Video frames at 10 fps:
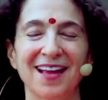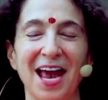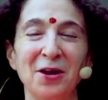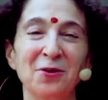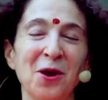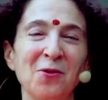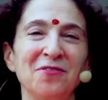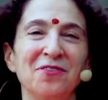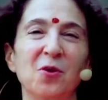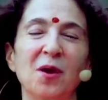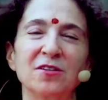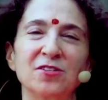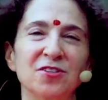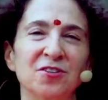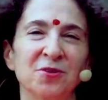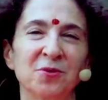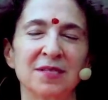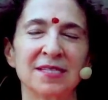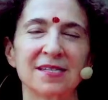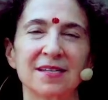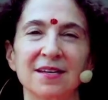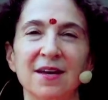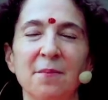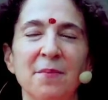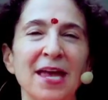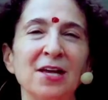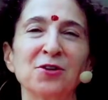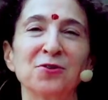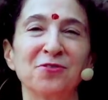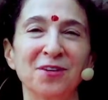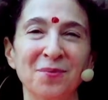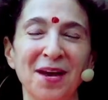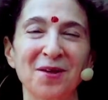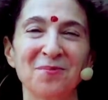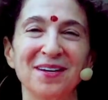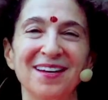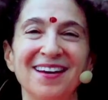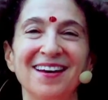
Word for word: I don't know if the questioner was male or female, but